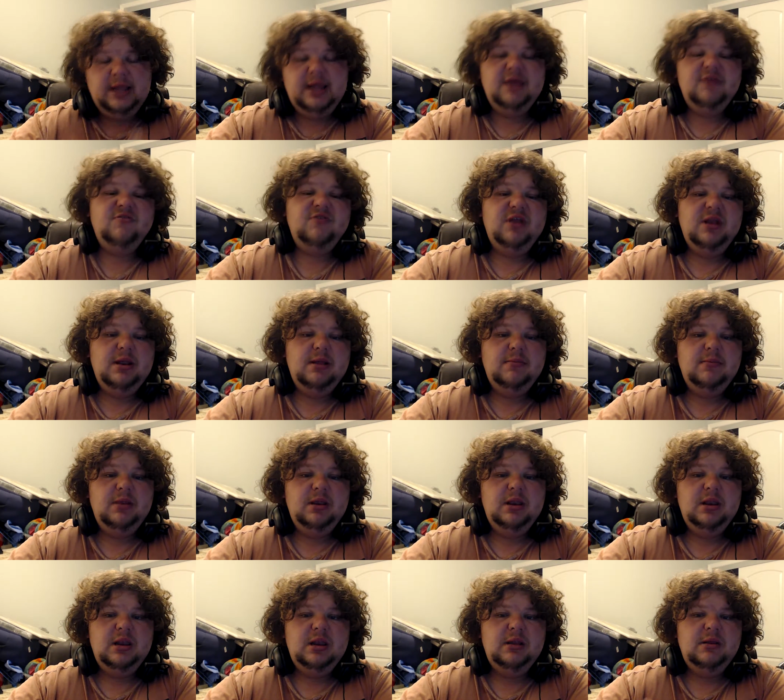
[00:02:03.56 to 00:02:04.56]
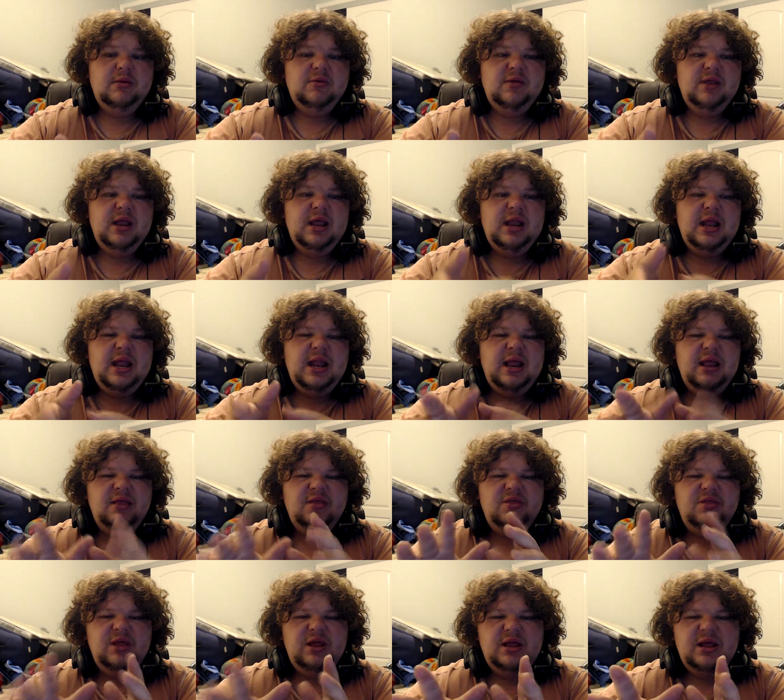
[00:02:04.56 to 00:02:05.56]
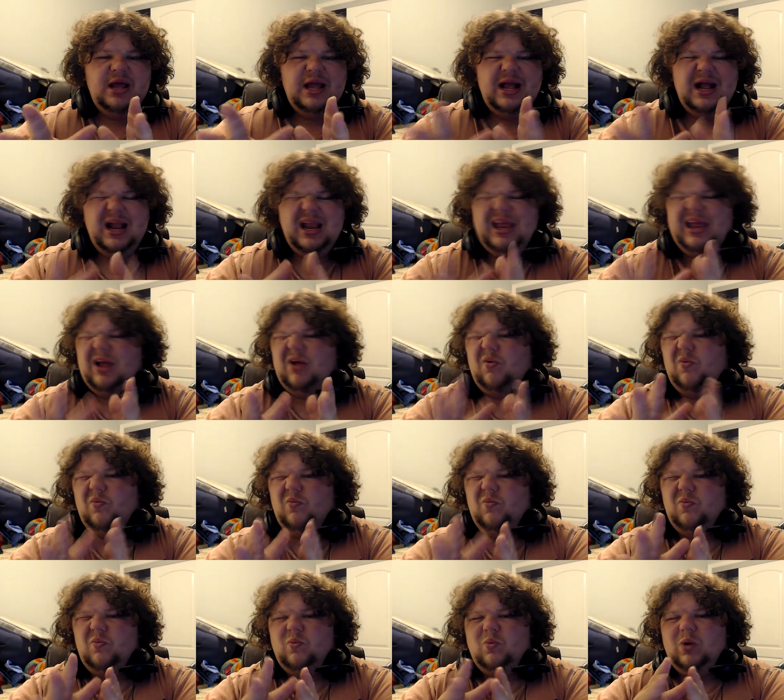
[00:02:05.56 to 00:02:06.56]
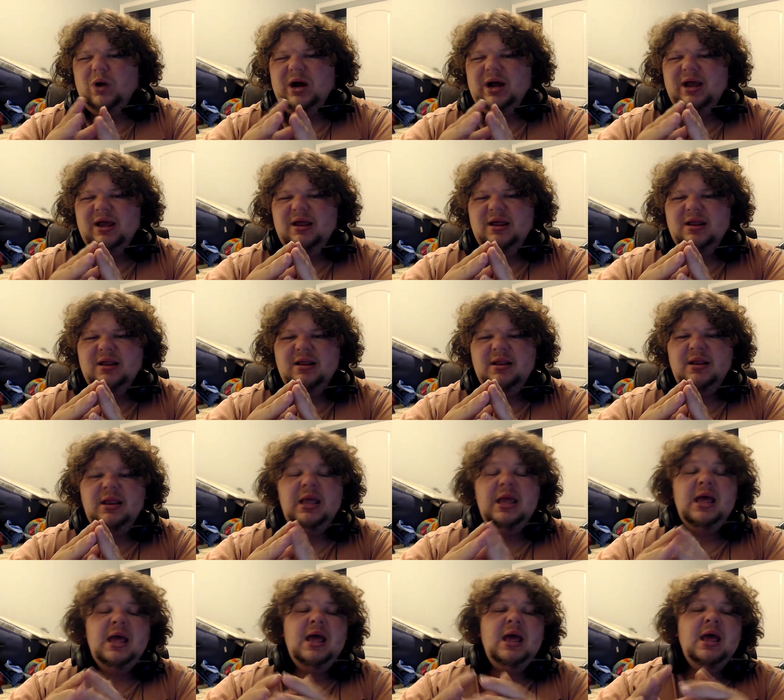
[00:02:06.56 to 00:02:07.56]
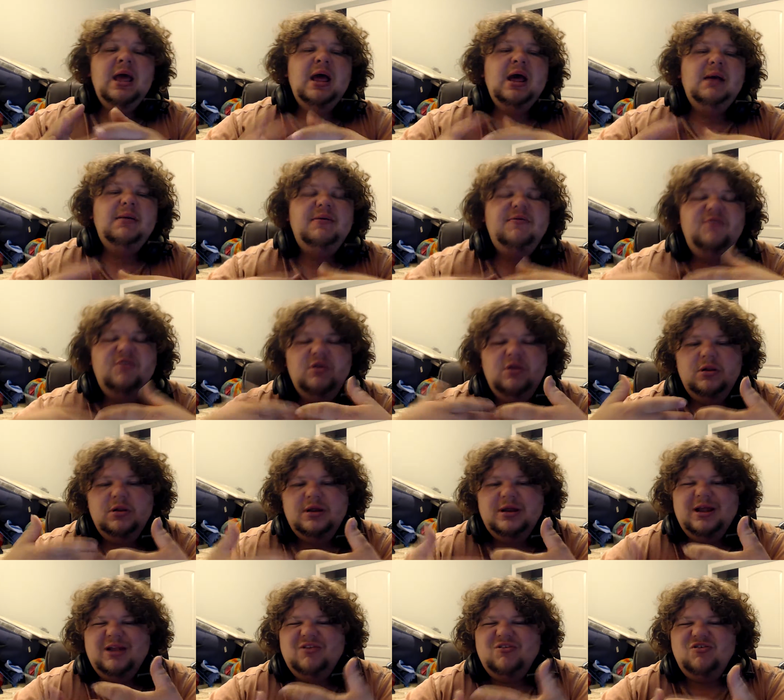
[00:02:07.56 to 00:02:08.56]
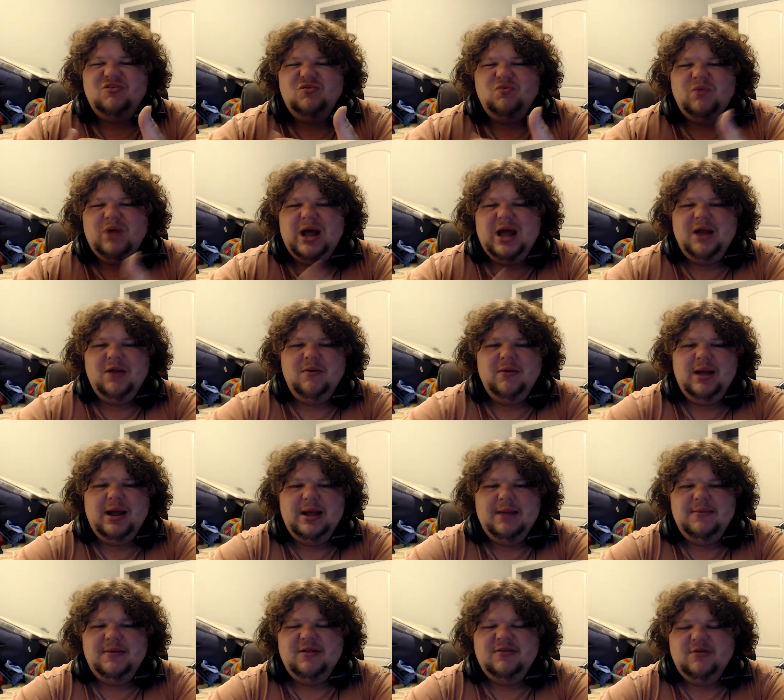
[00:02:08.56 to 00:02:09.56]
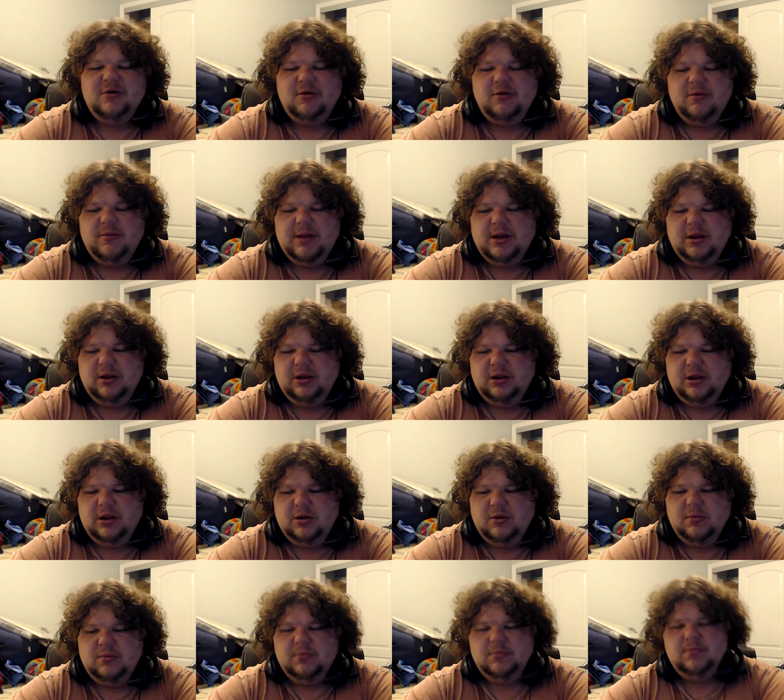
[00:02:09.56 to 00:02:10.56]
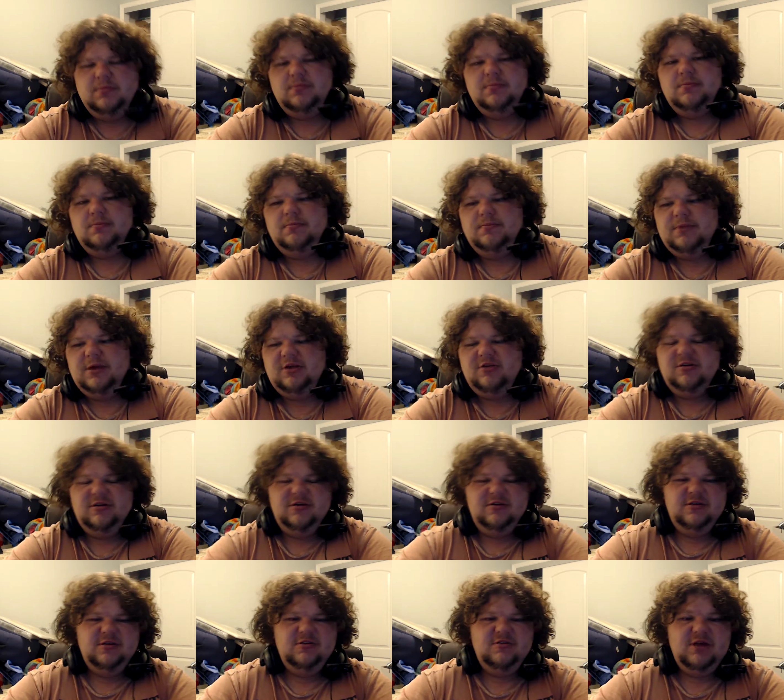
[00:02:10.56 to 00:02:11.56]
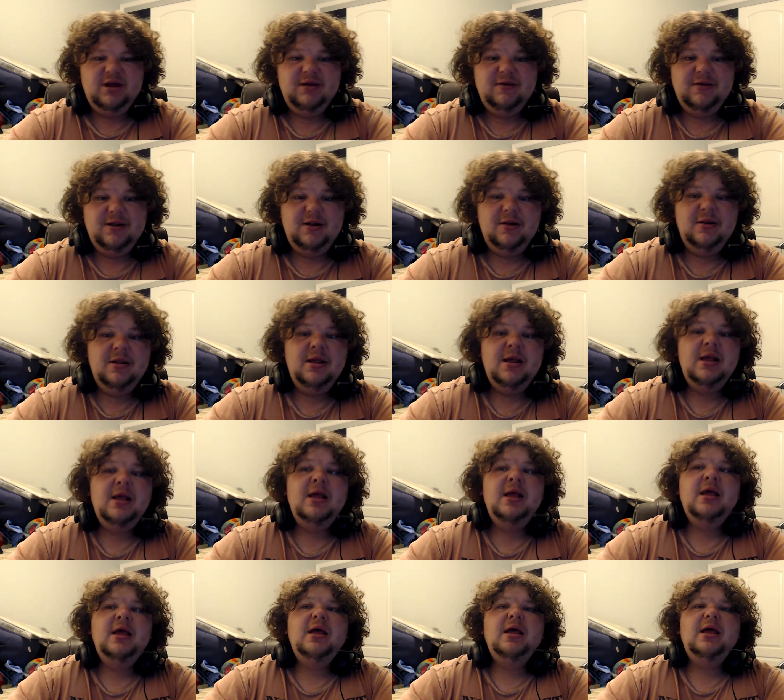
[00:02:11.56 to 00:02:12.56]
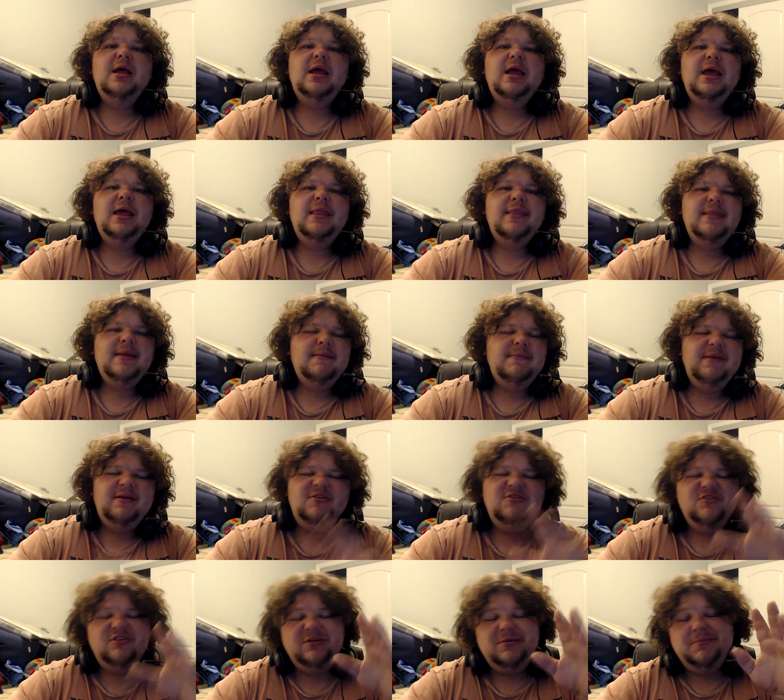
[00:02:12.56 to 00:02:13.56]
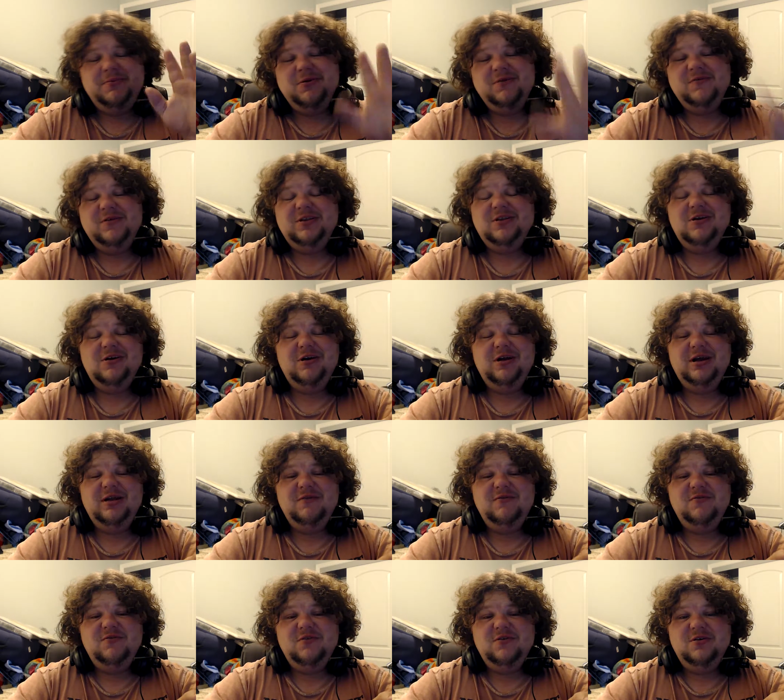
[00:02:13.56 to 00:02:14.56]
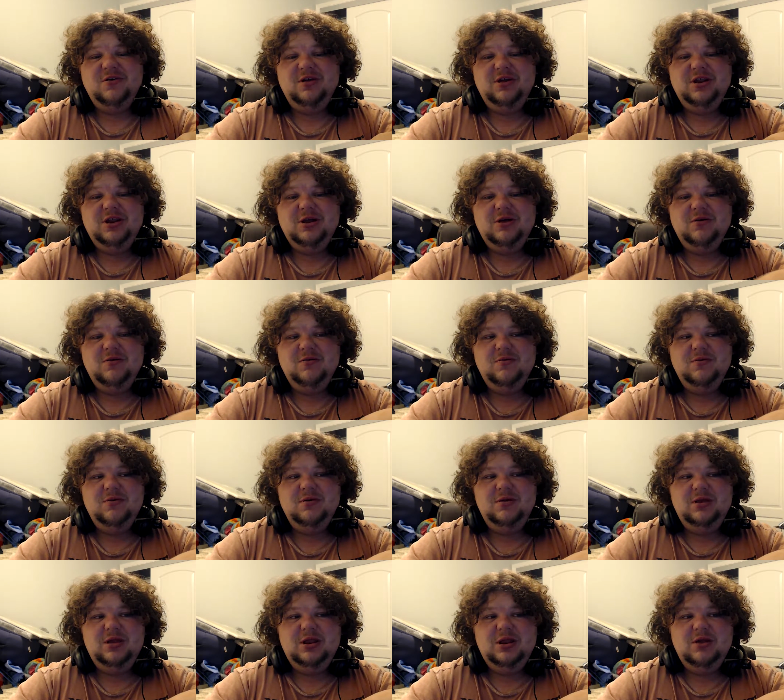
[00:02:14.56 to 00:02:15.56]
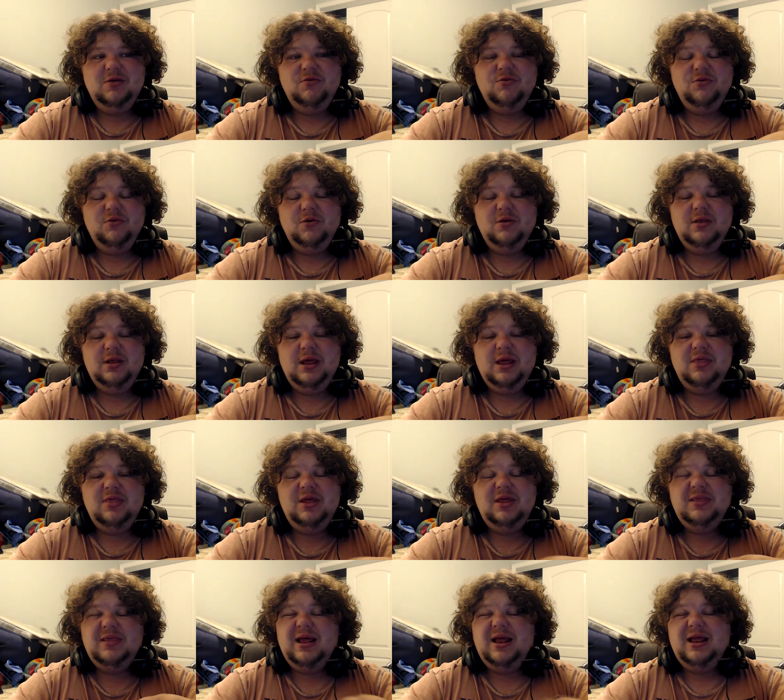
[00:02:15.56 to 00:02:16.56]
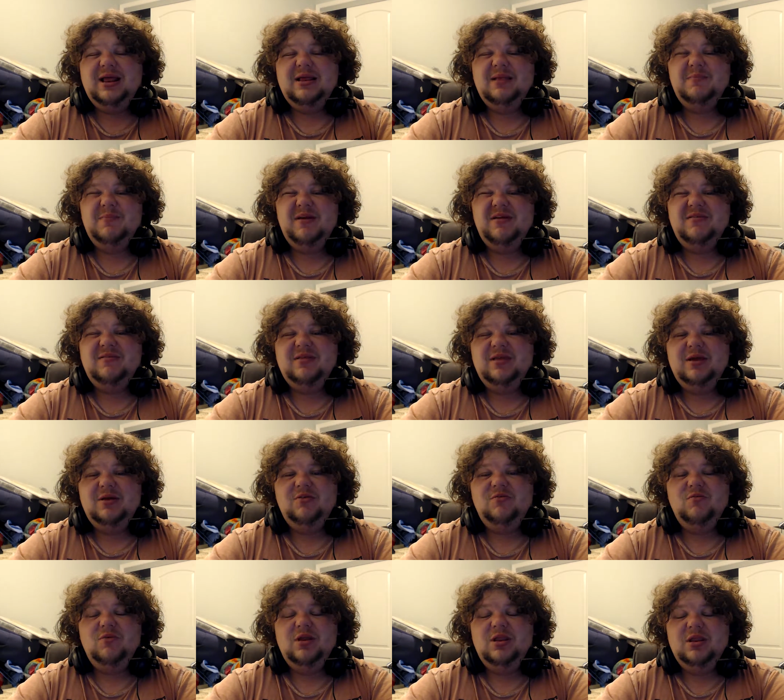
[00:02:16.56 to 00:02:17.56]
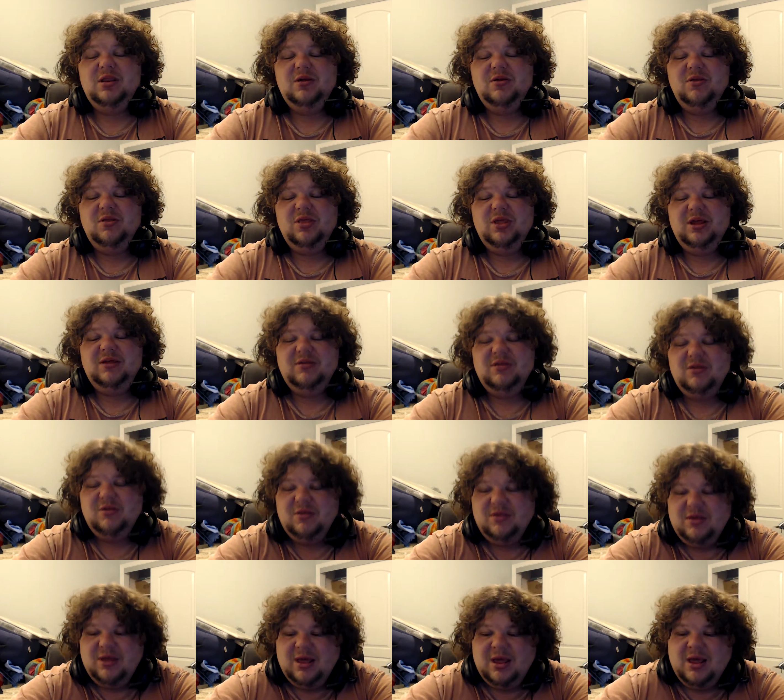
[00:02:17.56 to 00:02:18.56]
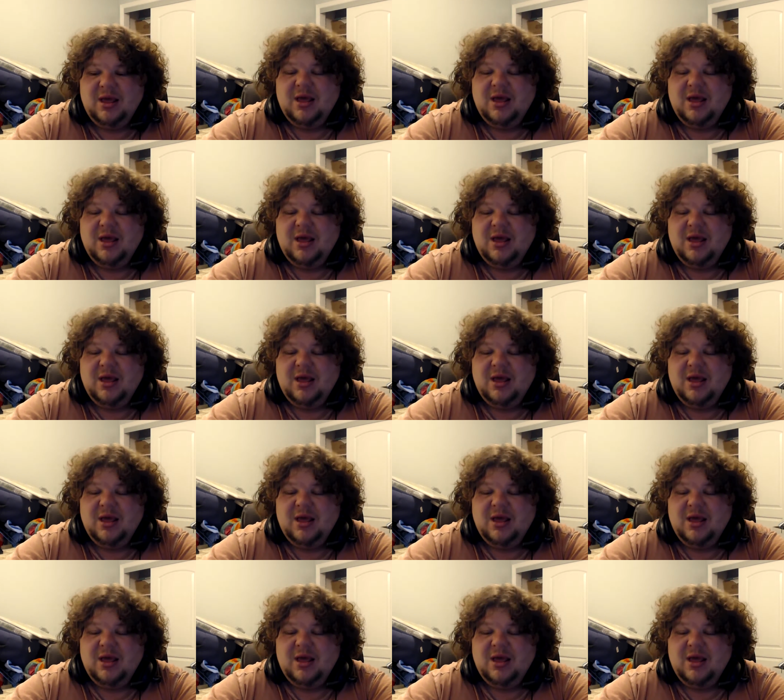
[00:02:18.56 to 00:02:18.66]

SJWs. And I think I kind of get why. If you look at swag rap, it's all about bitches and driving around, and that makes just a perfect target for I think that basically is one of the things that